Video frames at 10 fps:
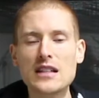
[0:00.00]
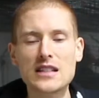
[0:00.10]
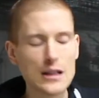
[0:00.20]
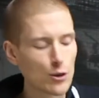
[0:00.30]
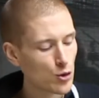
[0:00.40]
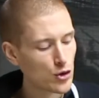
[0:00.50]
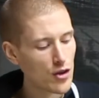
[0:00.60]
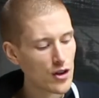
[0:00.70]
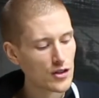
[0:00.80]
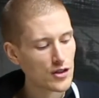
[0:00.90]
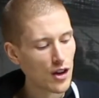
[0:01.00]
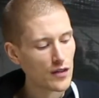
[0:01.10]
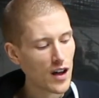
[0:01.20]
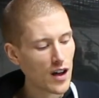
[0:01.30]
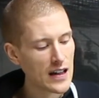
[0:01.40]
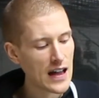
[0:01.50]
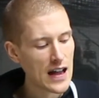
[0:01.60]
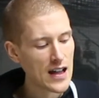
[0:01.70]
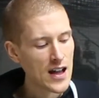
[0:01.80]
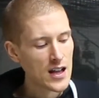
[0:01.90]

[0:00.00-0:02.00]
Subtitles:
single strokes on the hi-hat.